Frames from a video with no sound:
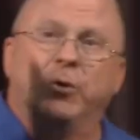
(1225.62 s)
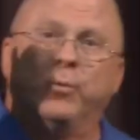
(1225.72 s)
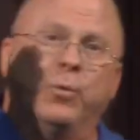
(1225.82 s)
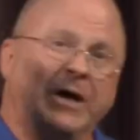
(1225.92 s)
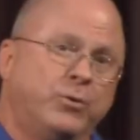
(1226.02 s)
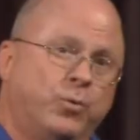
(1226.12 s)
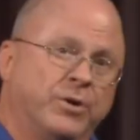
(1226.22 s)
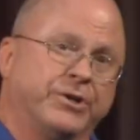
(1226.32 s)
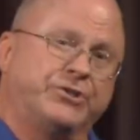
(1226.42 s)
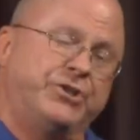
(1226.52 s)
What
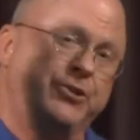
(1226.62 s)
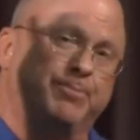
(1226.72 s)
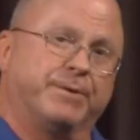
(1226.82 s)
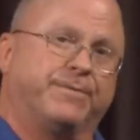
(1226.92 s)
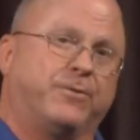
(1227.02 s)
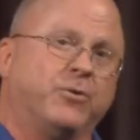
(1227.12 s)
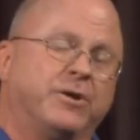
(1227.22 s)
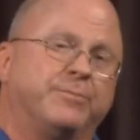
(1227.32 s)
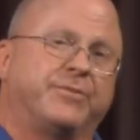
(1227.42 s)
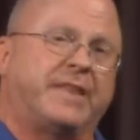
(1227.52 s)
work do you
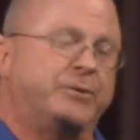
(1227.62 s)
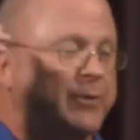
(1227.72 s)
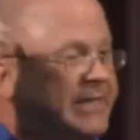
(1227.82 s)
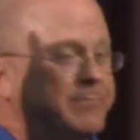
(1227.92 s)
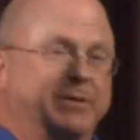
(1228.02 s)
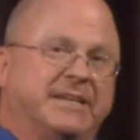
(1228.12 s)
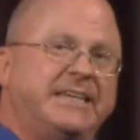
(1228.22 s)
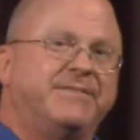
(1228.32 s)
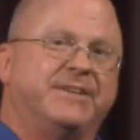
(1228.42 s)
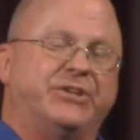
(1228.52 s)
perform so that we can
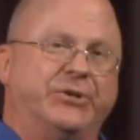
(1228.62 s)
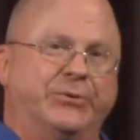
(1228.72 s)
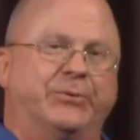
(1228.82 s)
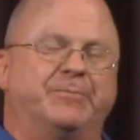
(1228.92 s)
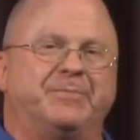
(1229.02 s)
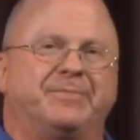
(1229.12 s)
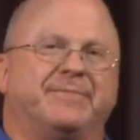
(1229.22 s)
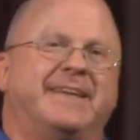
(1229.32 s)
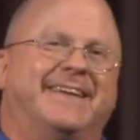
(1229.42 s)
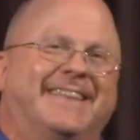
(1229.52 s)
believe in you?
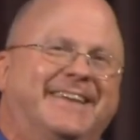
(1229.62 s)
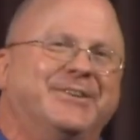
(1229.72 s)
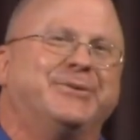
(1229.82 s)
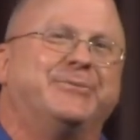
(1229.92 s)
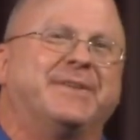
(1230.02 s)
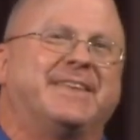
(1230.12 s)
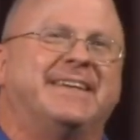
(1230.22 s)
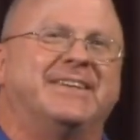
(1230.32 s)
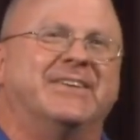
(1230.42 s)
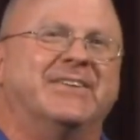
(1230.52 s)
And then look at what they
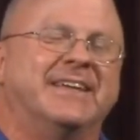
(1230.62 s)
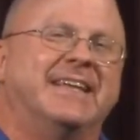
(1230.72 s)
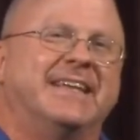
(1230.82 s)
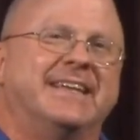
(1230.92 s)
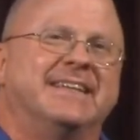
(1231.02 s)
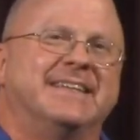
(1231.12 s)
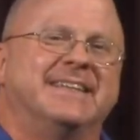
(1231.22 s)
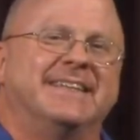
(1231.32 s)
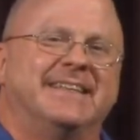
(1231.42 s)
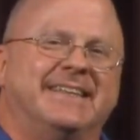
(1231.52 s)
do.
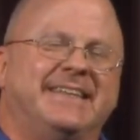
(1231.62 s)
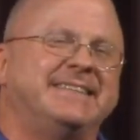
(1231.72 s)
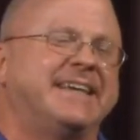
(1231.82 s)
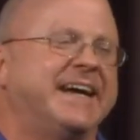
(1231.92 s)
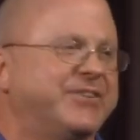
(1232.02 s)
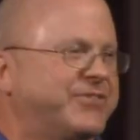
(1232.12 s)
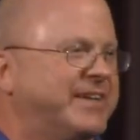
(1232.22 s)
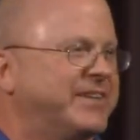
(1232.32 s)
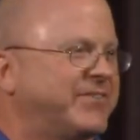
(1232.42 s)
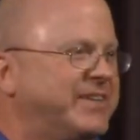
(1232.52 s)
These guys
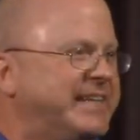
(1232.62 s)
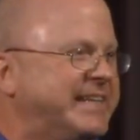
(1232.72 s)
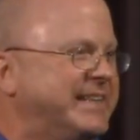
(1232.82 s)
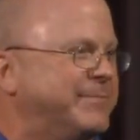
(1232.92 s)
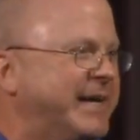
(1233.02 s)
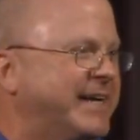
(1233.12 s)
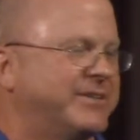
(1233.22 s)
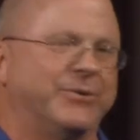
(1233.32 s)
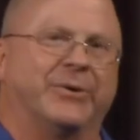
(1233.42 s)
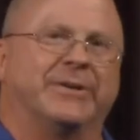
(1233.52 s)
tried to sneak in the back
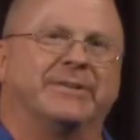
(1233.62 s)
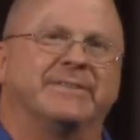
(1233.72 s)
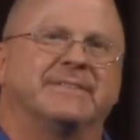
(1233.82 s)
door.